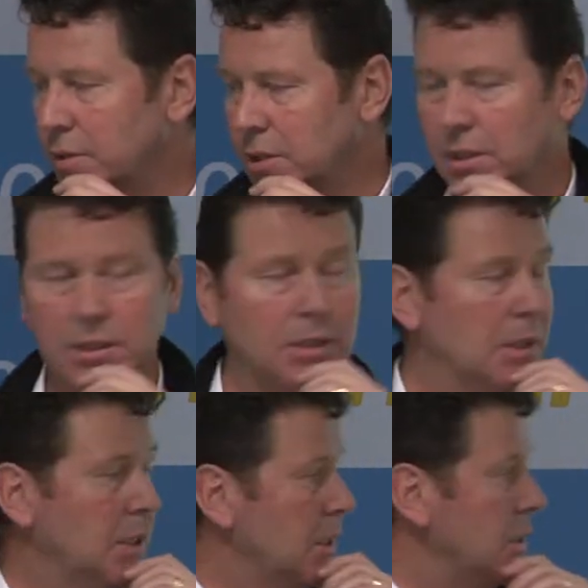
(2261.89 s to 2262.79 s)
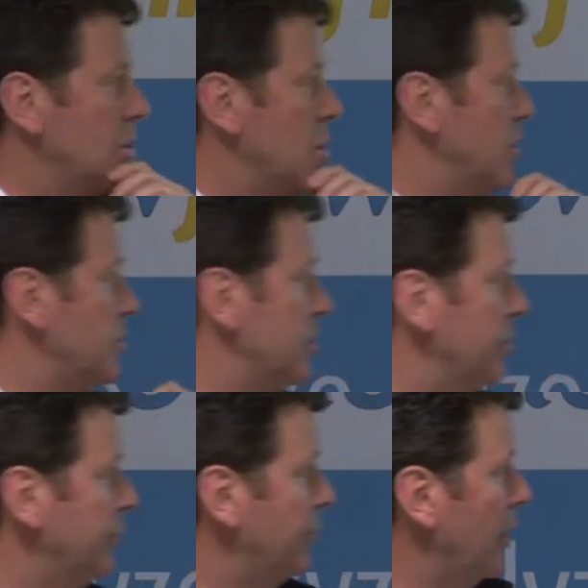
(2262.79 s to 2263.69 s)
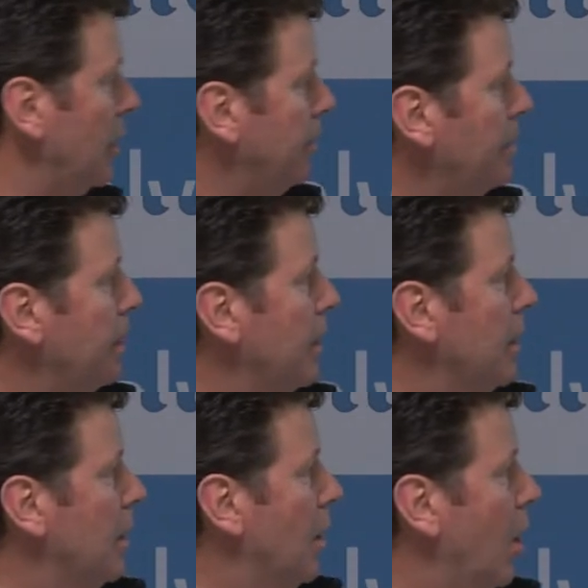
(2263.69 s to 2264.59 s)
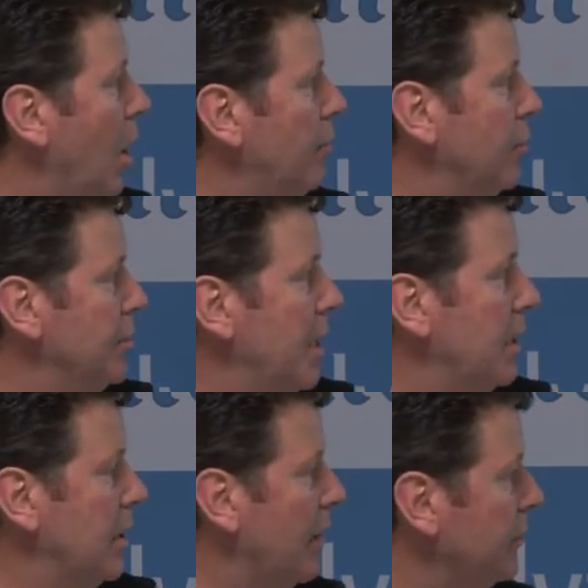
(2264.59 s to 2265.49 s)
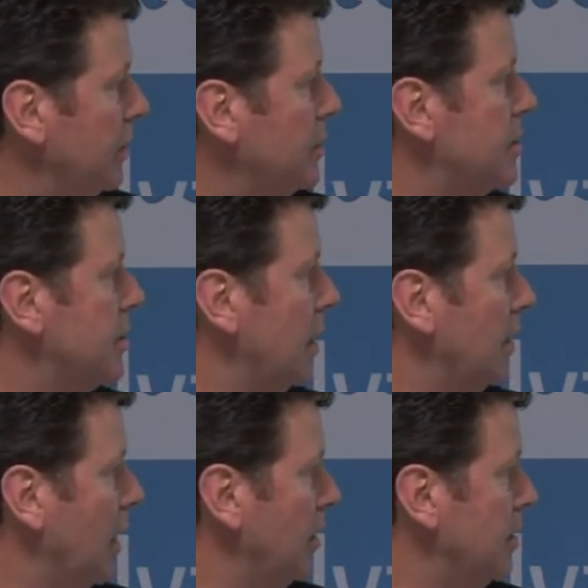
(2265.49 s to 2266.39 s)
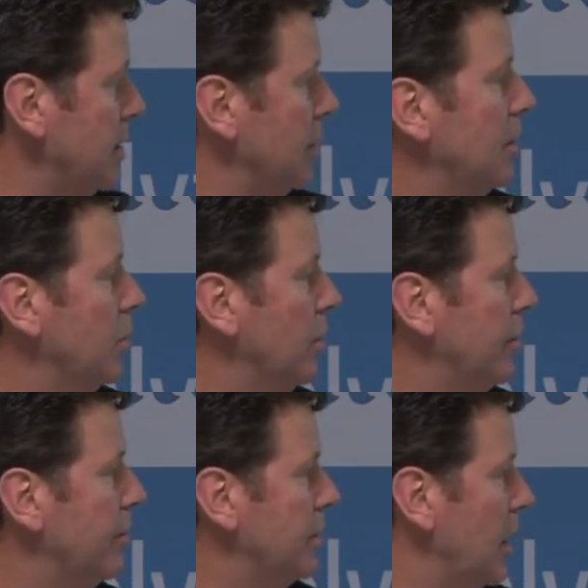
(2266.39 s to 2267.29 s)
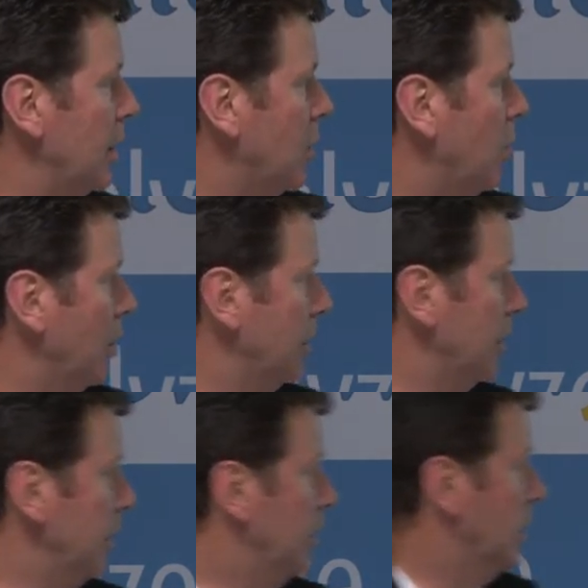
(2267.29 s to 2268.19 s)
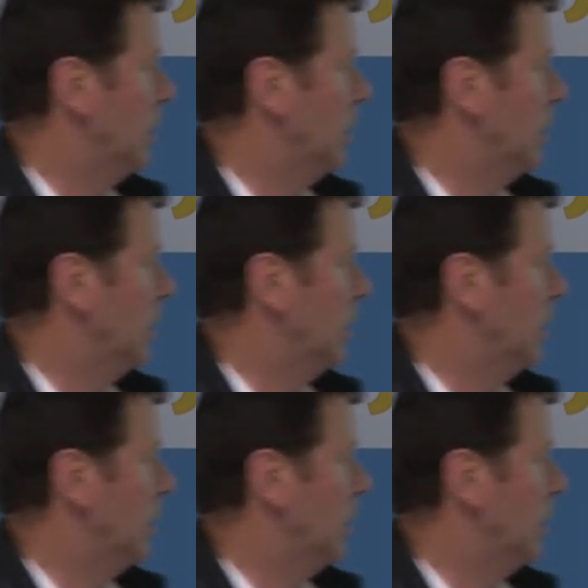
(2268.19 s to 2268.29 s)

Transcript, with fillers: But in terms of um, overall data governance and and dealing with data quality,